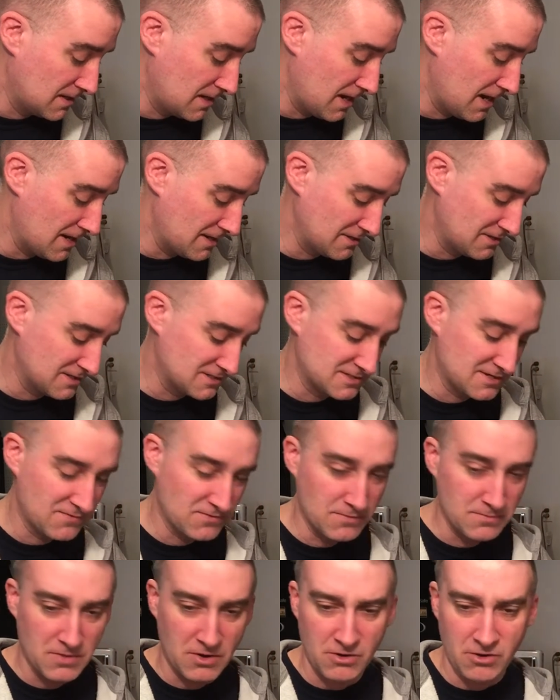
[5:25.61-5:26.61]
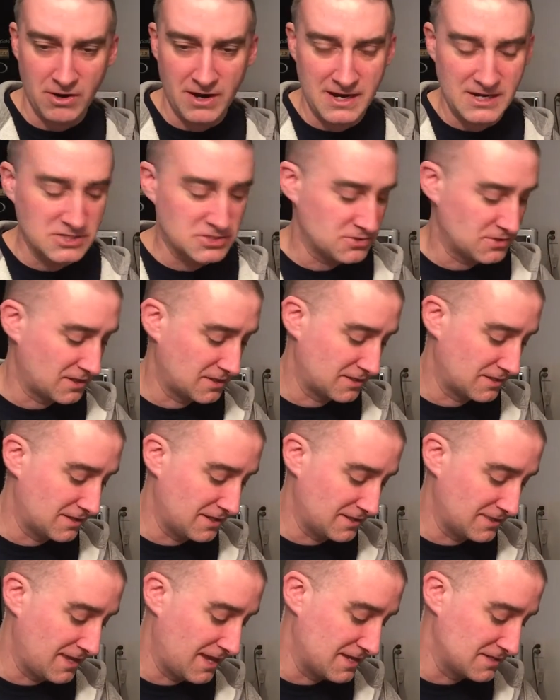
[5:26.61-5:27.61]
And it doesn't have the mirror edge or anything
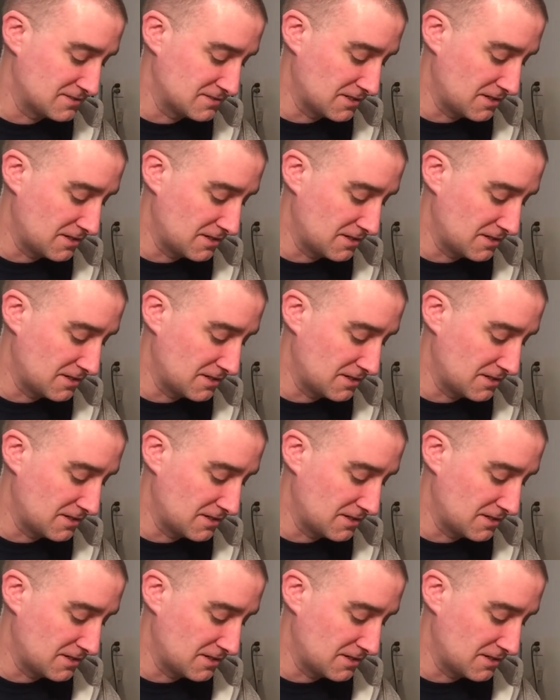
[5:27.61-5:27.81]
like that.